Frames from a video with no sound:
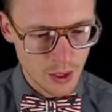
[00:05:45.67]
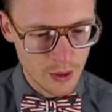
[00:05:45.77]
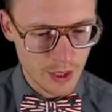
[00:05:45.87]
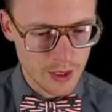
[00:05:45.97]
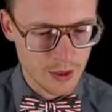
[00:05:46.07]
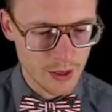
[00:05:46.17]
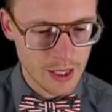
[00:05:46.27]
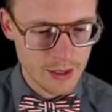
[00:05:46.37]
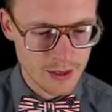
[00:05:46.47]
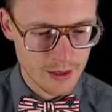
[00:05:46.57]
Okay, so
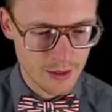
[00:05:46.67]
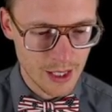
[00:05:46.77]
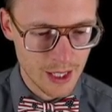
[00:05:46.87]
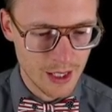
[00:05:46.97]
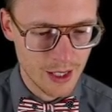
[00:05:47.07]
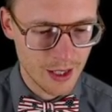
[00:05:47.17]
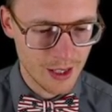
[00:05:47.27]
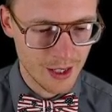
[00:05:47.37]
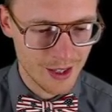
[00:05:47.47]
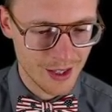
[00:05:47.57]
that's
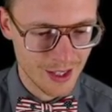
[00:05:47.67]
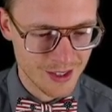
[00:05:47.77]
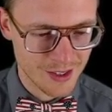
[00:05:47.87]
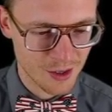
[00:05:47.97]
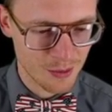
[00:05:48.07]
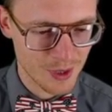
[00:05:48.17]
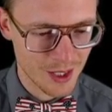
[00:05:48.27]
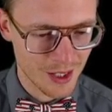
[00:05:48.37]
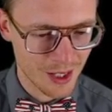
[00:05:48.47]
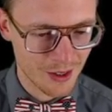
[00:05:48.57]
zoomed
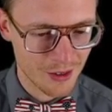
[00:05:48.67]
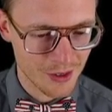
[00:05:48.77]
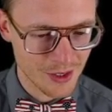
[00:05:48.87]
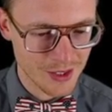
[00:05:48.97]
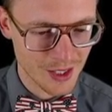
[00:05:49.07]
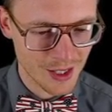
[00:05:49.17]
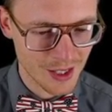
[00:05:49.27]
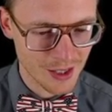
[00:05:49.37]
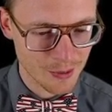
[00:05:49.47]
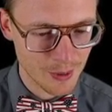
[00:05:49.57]
in. I don't know if you can see
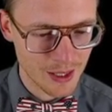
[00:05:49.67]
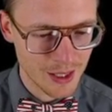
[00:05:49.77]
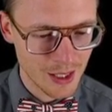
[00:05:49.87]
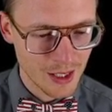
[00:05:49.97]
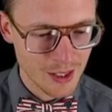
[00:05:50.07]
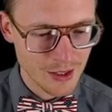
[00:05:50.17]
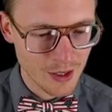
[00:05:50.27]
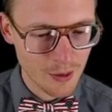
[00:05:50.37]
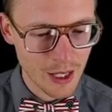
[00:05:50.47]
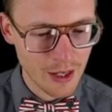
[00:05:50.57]
anything else, but so
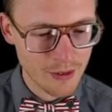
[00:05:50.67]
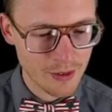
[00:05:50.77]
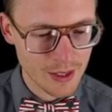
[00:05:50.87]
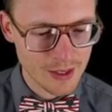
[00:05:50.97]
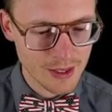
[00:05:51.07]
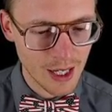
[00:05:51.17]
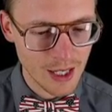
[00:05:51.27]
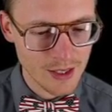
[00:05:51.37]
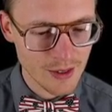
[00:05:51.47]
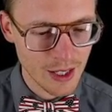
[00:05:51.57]
here we have
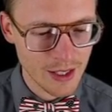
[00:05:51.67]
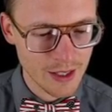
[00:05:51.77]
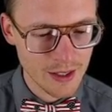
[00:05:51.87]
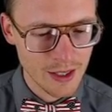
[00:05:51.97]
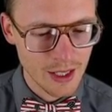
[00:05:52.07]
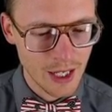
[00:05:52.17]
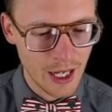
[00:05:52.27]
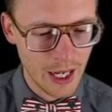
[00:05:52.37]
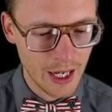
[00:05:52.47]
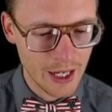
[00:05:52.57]
size right here,
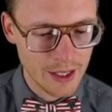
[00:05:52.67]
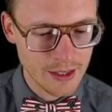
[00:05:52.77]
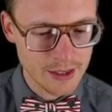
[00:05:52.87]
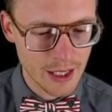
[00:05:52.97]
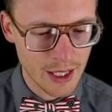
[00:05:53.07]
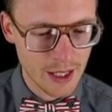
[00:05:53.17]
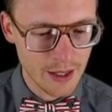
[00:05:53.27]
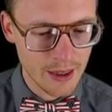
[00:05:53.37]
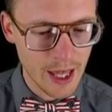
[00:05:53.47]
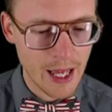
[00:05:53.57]
and
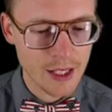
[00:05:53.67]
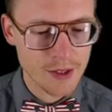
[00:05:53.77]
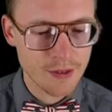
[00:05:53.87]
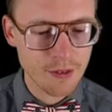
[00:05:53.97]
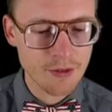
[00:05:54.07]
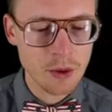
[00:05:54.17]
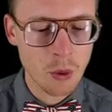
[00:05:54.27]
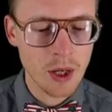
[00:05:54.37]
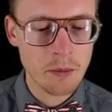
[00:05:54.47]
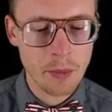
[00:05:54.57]
that is
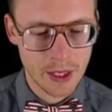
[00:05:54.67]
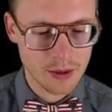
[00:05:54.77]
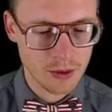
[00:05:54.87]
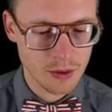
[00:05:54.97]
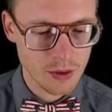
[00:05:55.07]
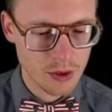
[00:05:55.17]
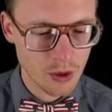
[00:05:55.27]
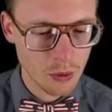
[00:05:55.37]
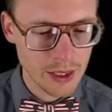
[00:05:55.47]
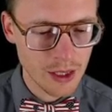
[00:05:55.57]
51 pixels.
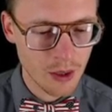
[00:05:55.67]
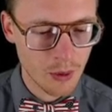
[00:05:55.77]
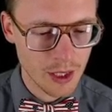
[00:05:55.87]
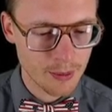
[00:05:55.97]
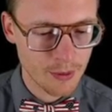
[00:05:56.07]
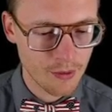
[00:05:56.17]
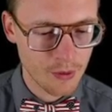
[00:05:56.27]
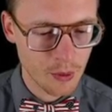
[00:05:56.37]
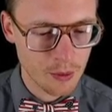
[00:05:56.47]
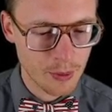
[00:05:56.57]
So we don't want it to be
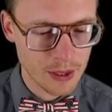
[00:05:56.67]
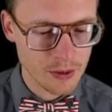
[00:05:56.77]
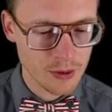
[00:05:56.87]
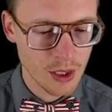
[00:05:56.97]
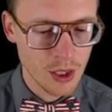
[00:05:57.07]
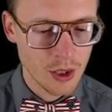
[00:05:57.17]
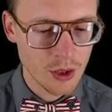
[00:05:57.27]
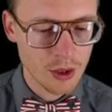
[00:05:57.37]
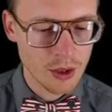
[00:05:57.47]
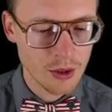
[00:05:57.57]
51 pixels.
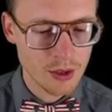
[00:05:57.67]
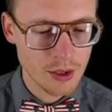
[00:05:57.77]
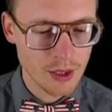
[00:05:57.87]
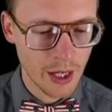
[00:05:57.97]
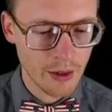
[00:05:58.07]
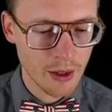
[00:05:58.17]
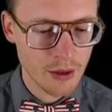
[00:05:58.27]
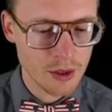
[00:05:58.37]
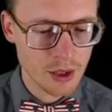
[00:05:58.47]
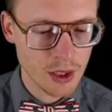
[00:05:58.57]
You can use these
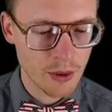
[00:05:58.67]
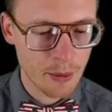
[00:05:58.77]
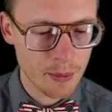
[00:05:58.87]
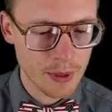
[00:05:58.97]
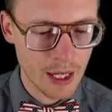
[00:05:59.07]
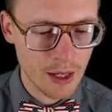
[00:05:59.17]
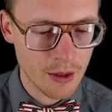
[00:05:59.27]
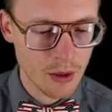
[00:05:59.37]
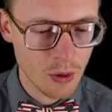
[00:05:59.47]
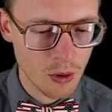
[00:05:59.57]
arrows to go up or
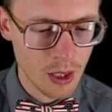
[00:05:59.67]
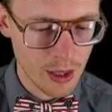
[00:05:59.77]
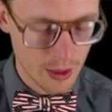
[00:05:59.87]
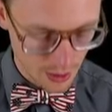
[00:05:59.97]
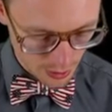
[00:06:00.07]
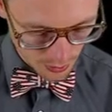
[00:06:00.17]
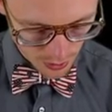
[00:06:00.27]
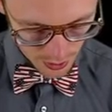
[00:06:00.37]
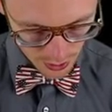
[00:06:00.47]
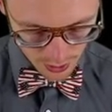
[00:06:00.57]
down, or I think you
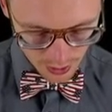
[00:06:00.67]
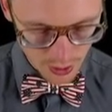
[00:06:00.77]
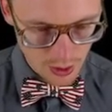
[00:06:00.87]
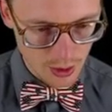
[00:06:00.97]
can just